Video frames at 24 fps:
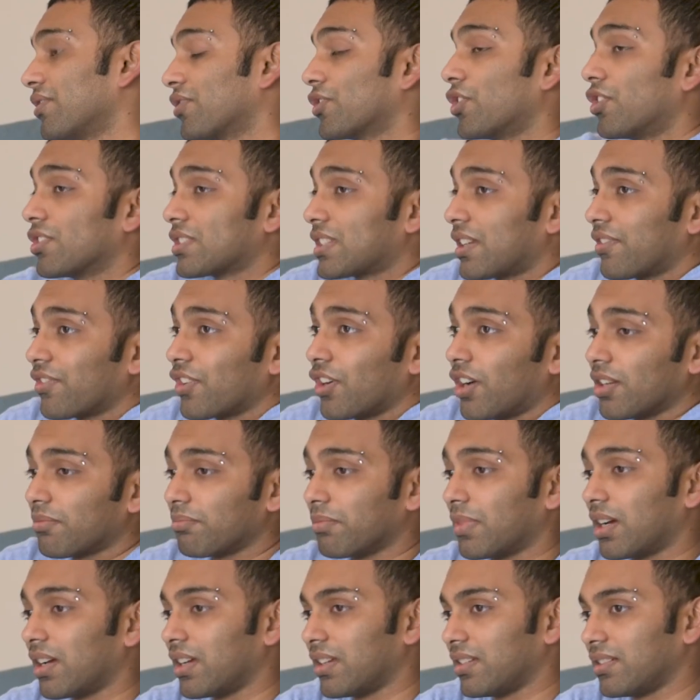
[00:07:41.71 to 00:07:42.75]
And of course, I've
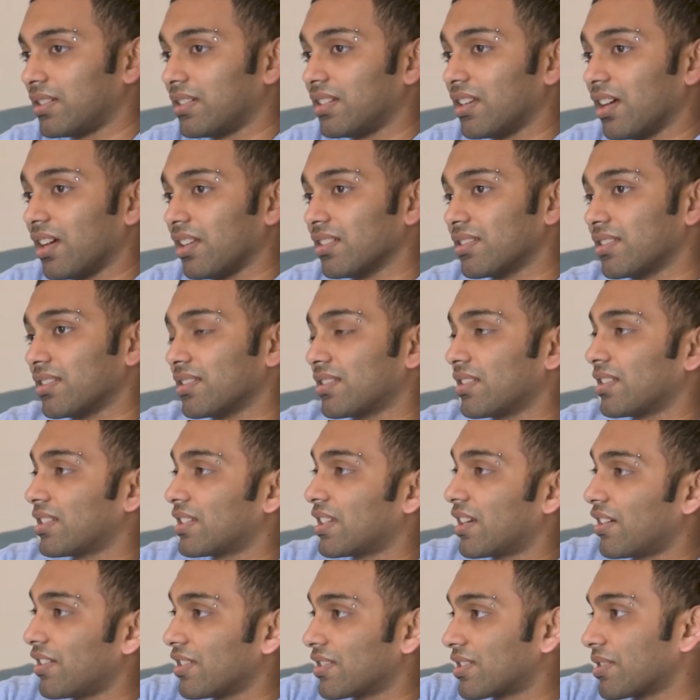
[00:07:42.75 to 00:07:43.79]
got my indulgences.
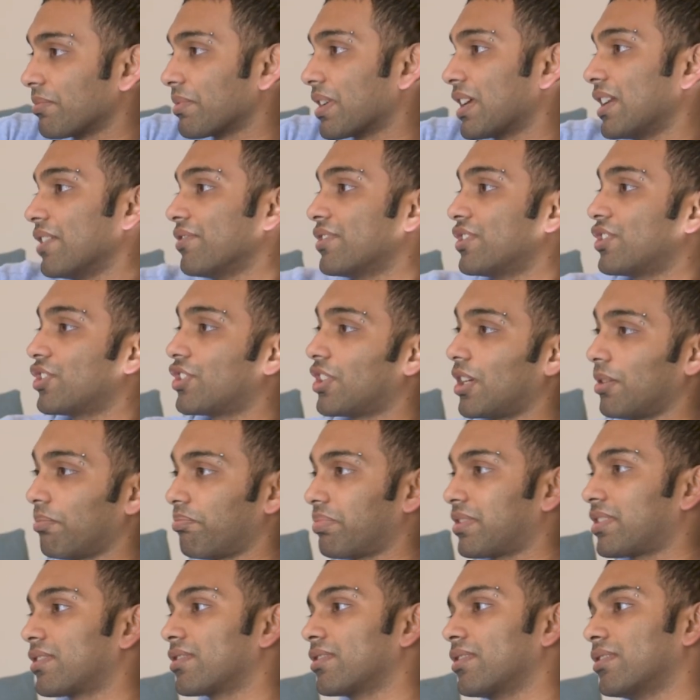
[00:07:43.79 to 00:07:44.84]
There is some kind of
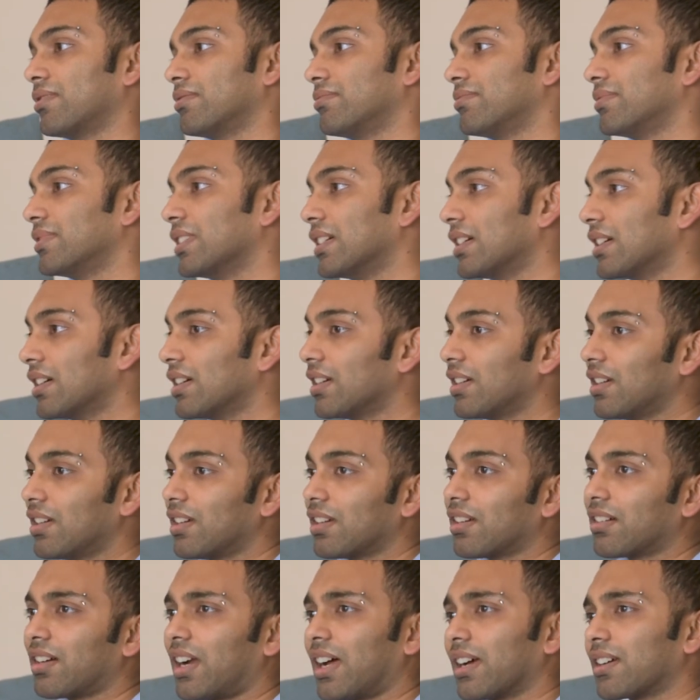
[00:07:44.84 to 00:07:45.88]
chips or
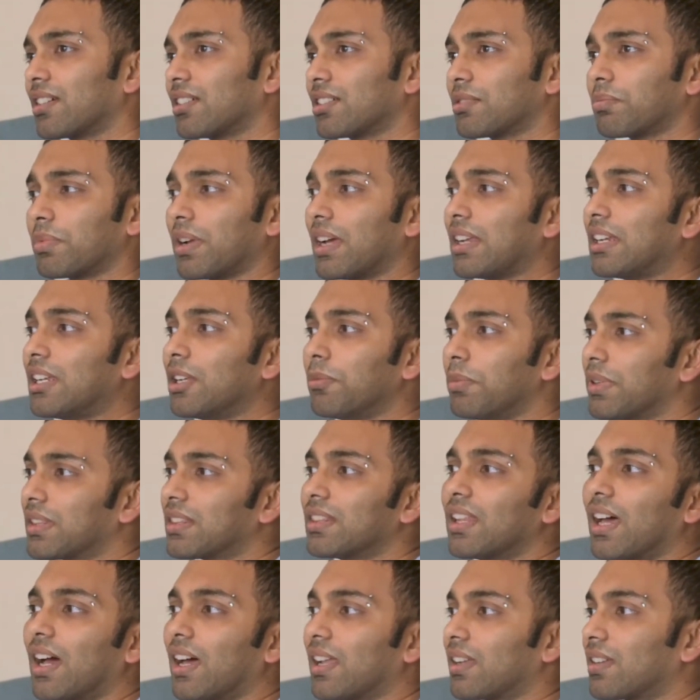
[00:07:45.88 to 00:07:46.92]
crackers, but I
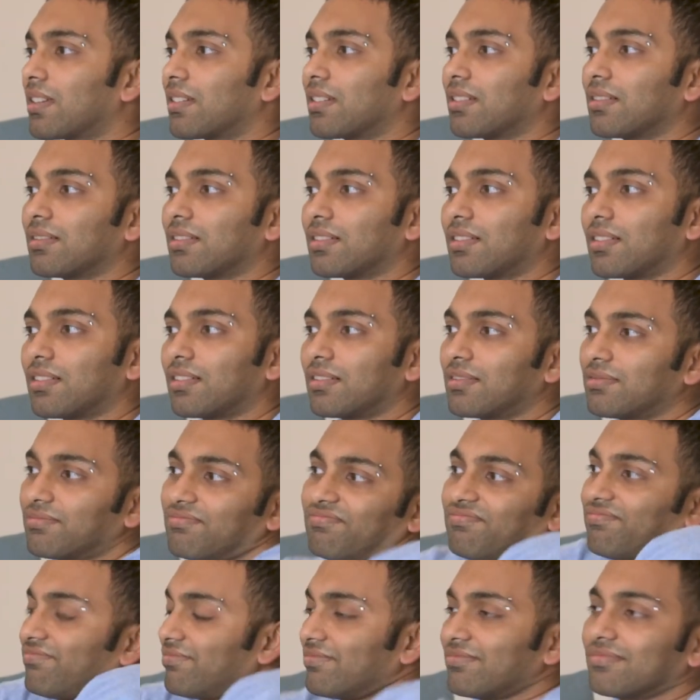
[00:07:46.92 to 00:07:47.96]
limit that. So
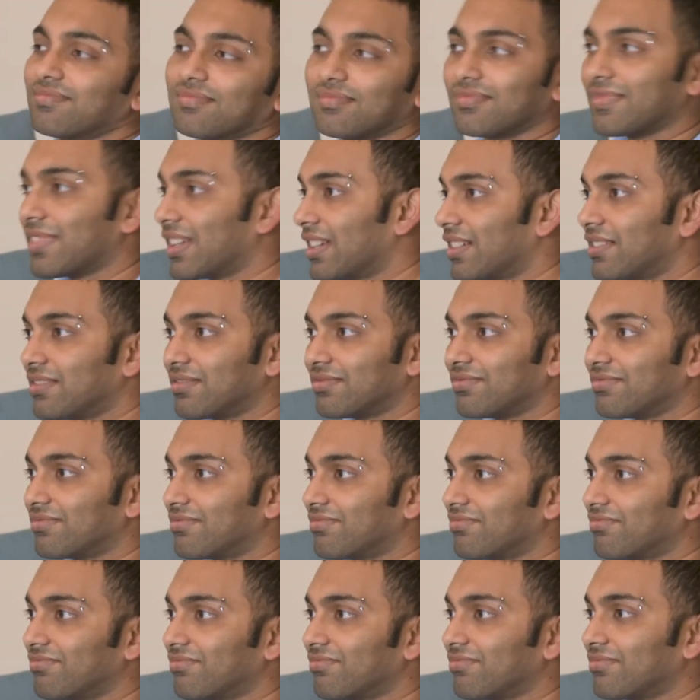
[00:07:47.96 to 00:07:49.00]
yeah.
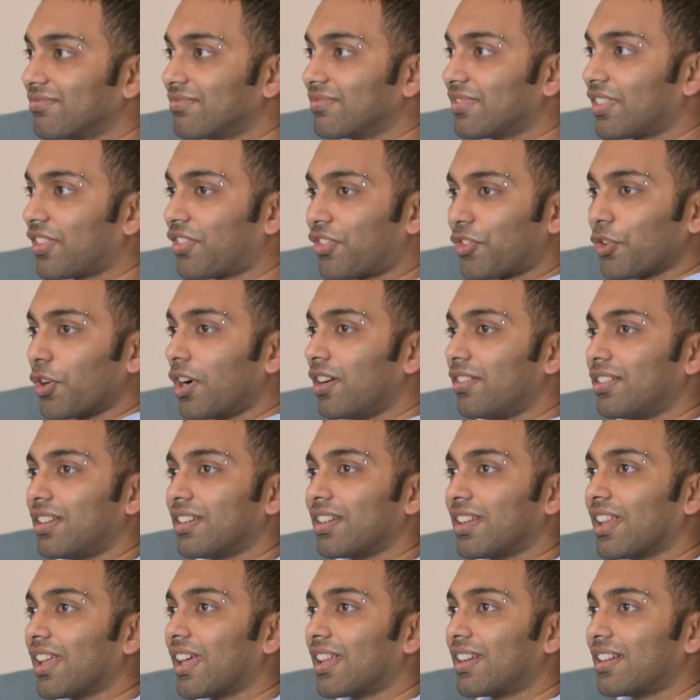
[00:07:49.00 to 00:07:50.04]
throw
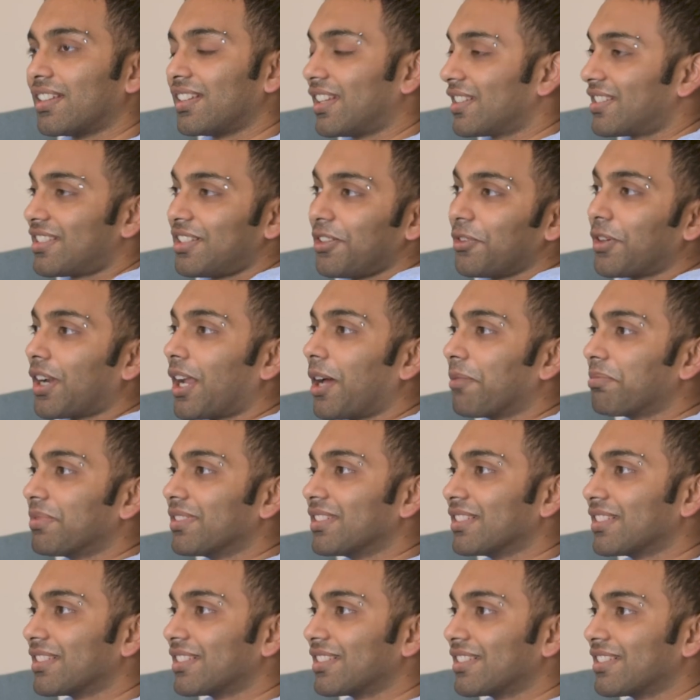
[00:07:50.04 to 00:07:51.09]
everything together and let's see what
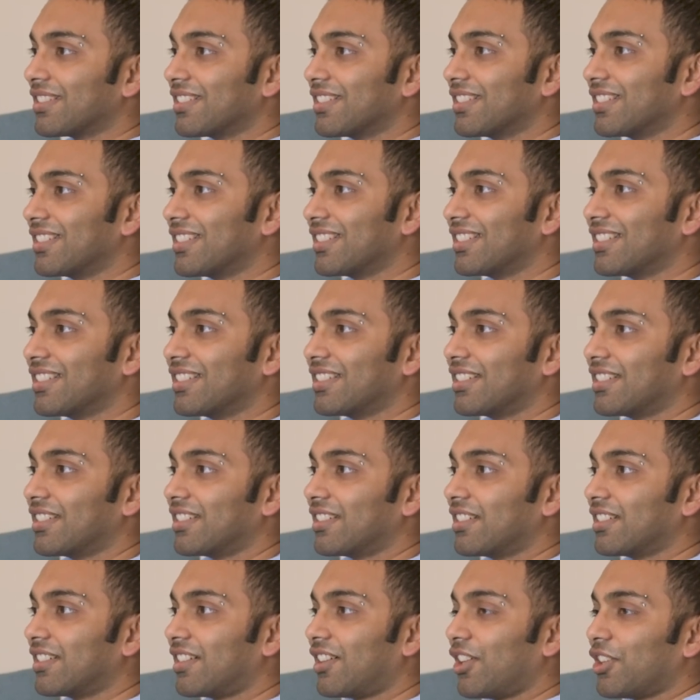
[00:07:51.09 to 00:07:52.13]
happens.
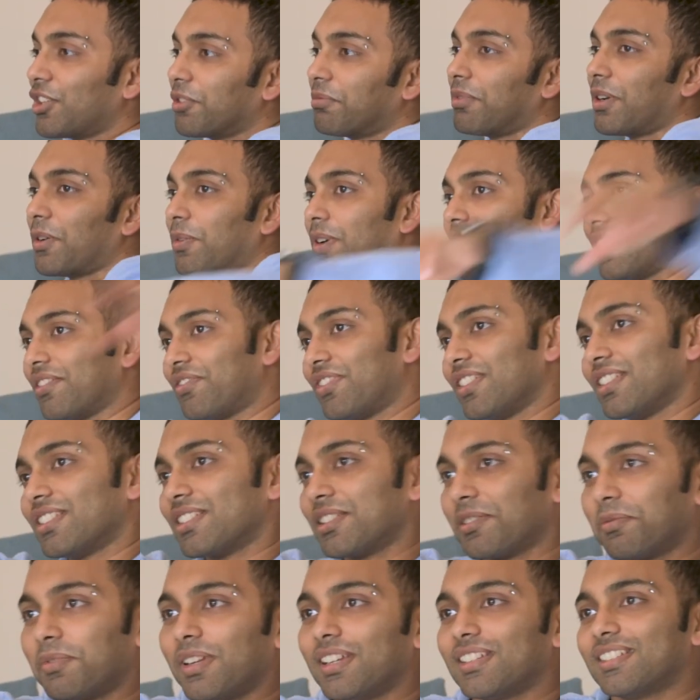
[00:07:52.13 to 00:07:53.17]
Although my wife is
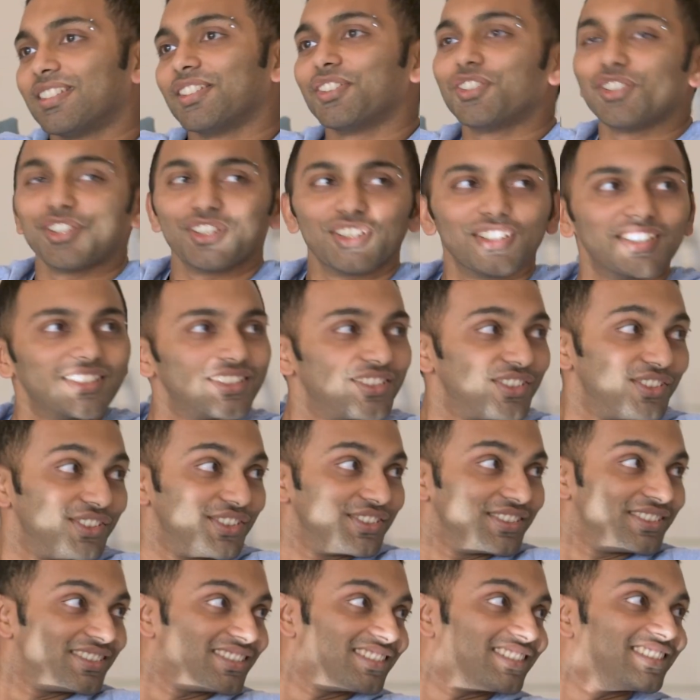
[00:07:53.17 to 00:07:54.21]
an amazing
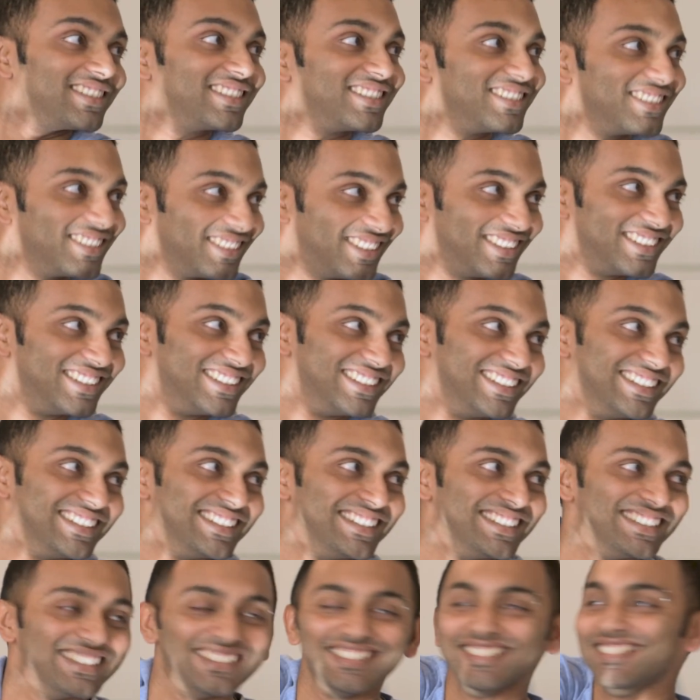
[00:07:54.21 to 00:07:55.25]

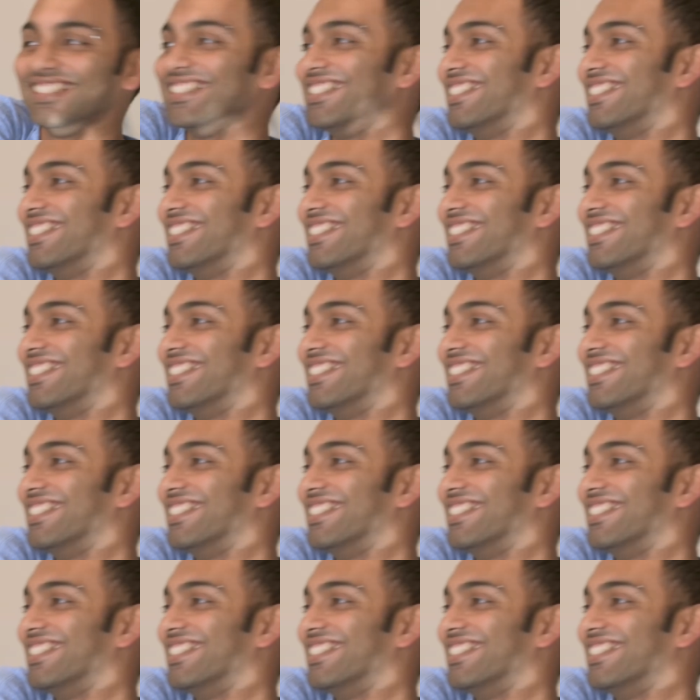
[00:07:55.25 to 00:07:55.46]
cook.